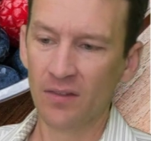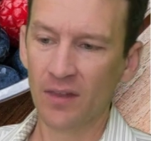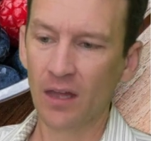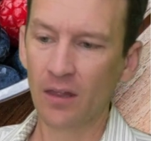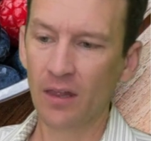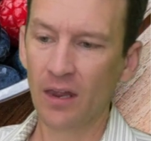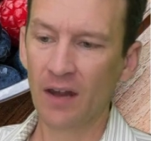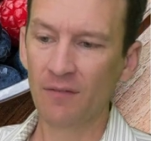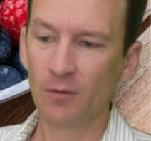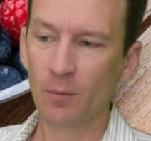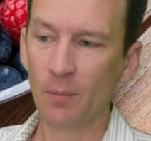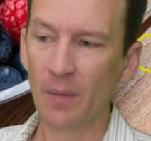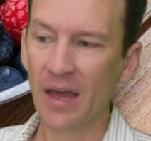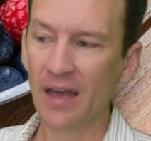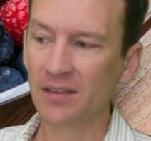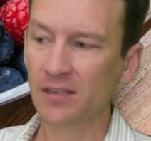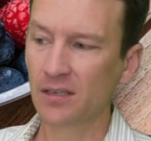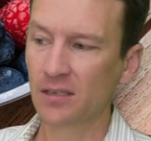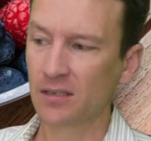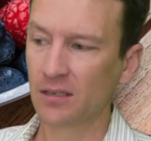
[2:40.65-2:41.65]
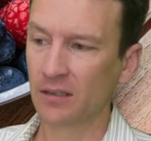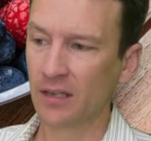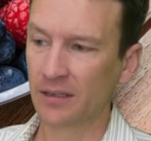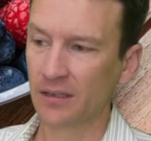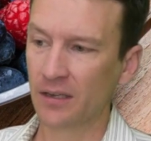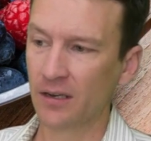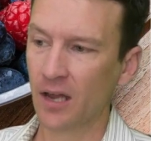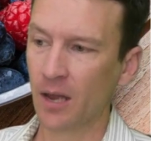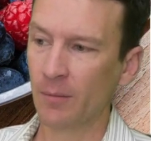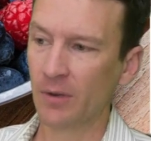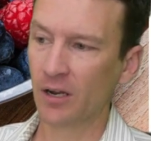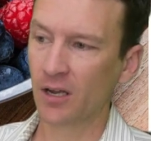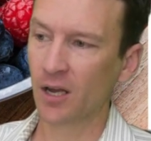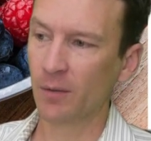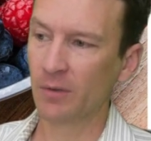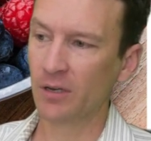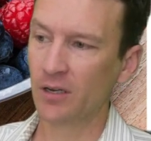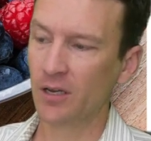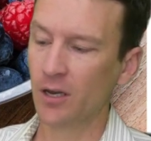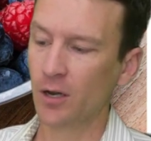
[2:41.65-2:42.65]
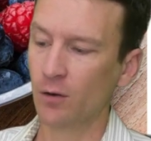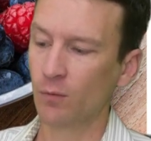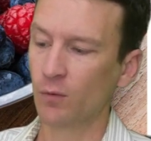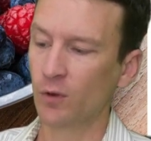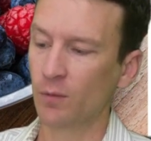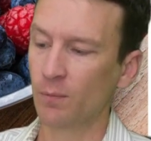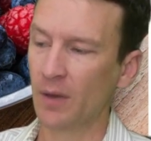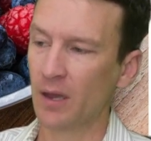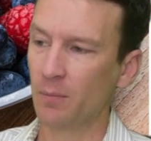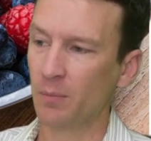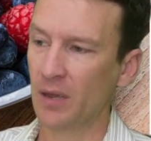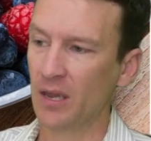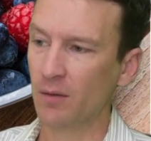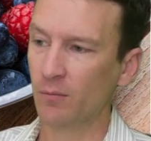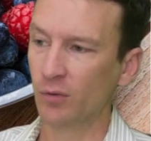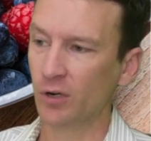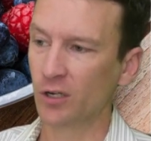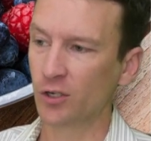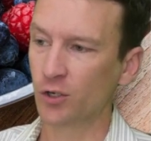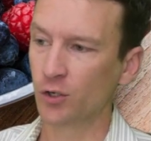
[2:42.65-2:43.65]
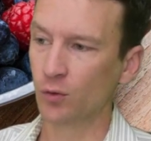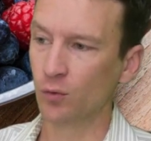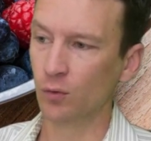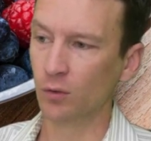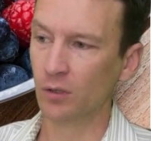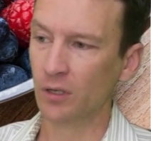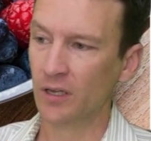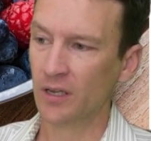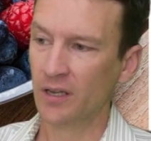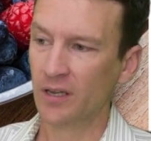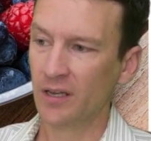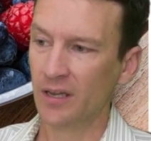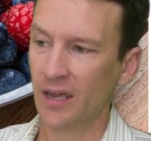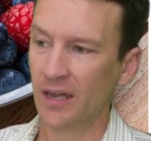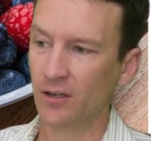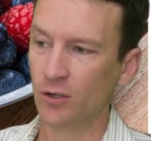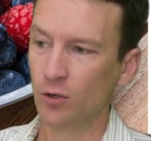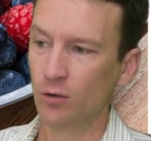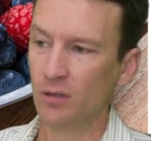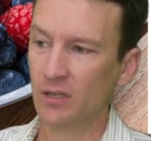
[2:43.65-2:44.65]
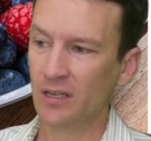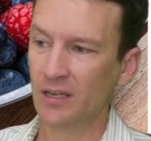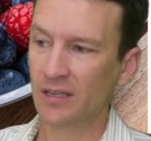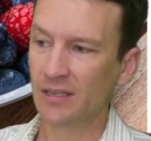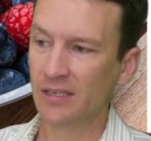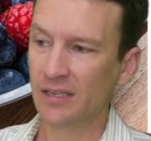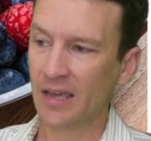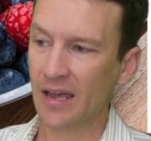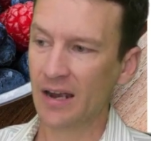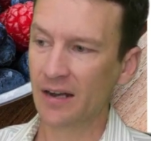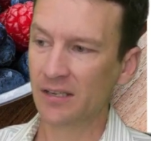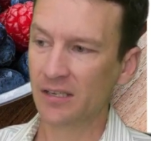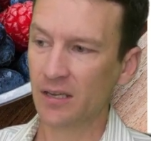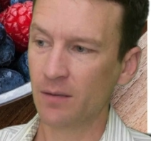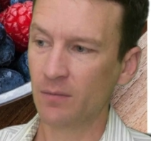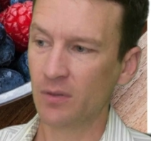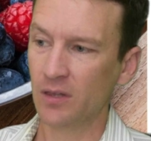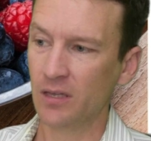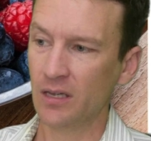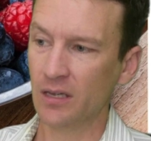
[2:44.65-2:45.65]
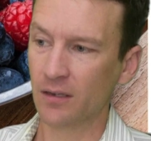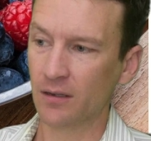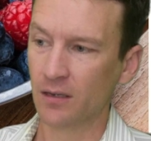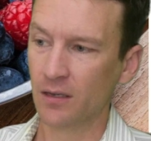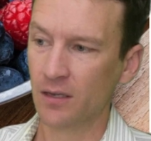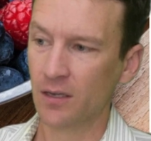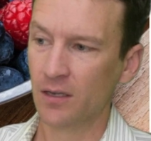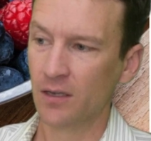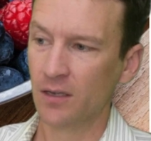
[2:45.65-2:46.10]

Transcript: Now that I have the mask selected, I'm gonna come in here with my paintbrush tool and do the exact same thing.